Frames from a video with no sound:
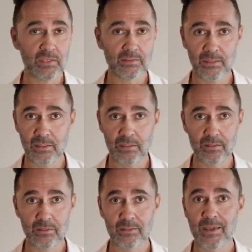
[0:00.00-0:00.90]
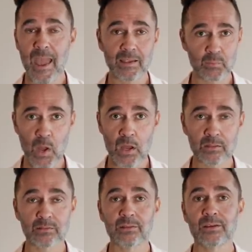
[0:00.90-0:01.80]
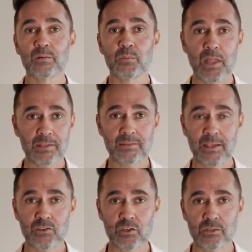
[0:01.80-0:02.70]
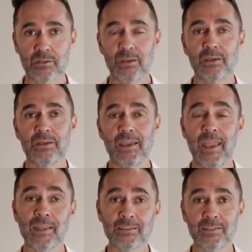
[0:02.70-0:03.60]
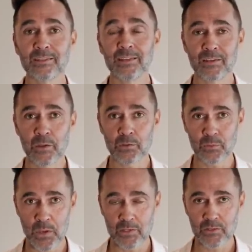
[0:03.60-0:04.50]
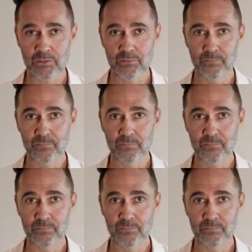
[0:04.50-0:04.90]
PC, Xbox, PlayStation, and Nintendo Switch.